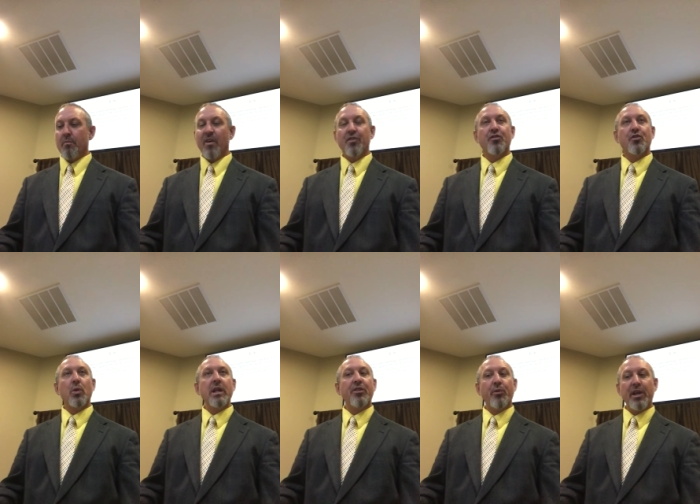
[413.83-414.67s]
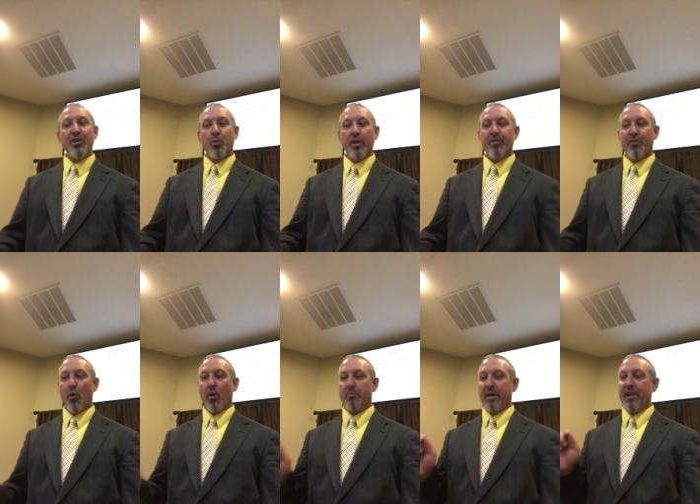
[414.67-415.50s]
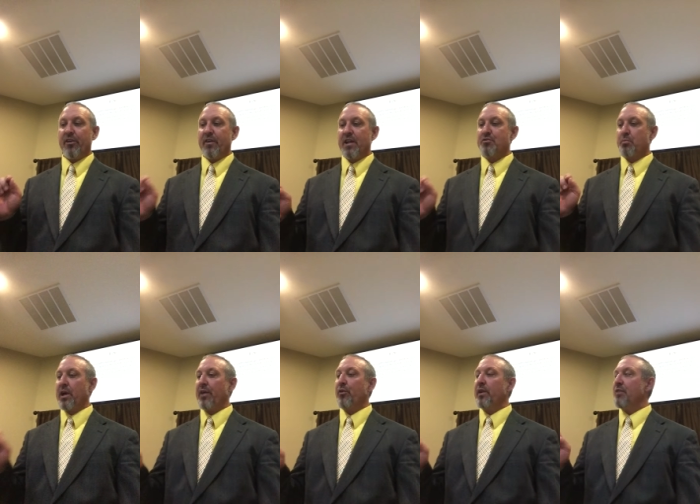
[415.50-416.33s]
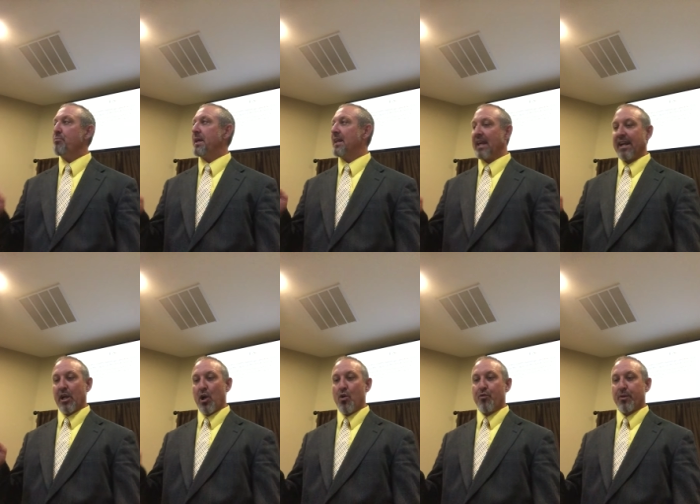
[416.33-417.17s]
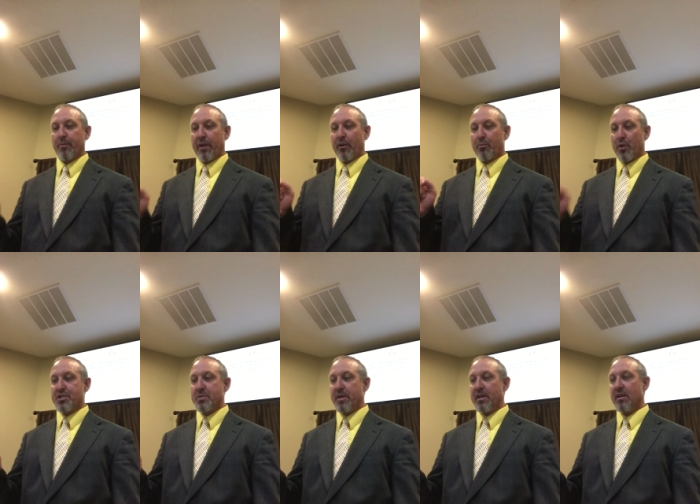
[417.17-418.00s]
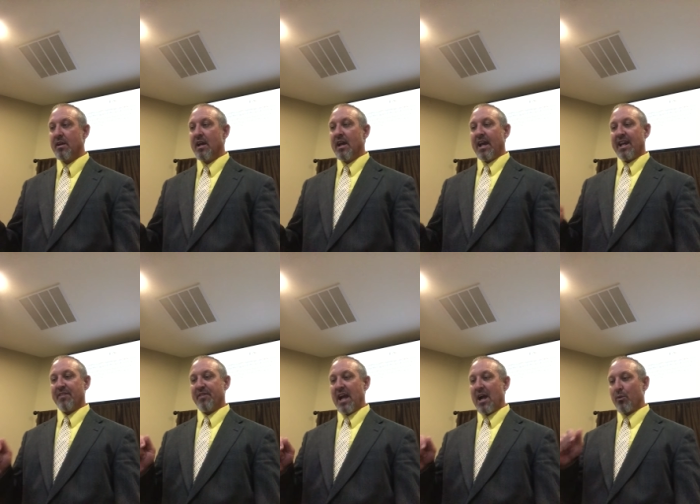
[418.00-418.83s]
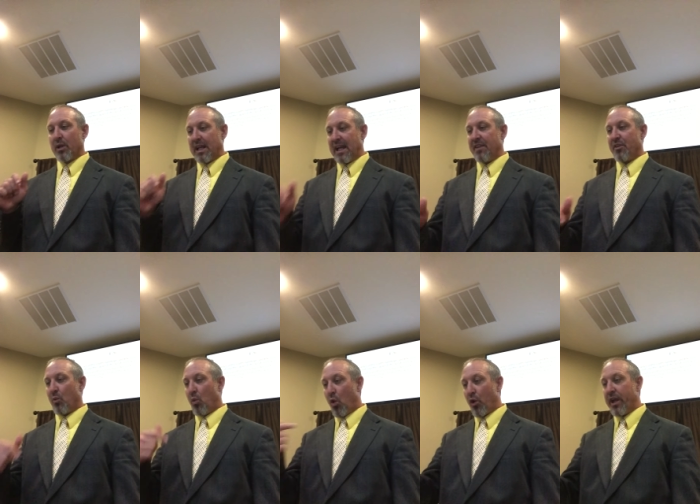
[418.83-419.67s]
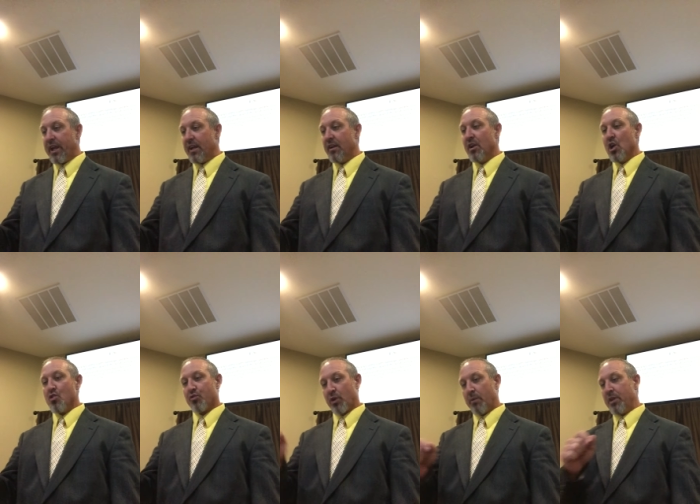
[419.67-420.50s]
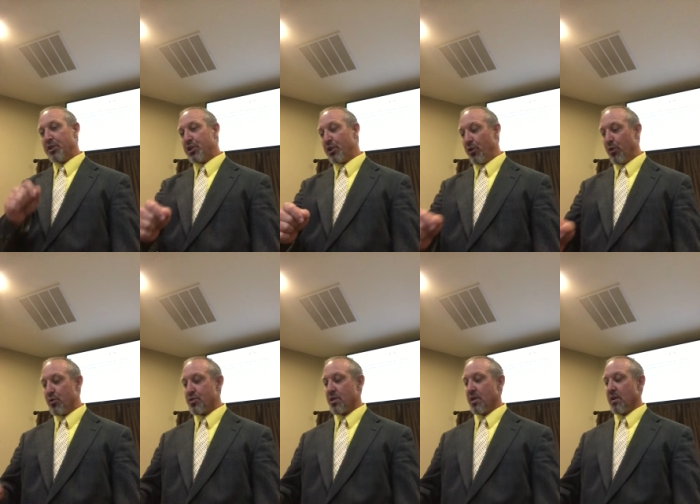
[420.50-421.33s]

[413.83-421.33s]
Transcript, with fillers: Verses 23 and 24 Peter and his brethren have been let go from their imprisonment and have now related the warning from the Jews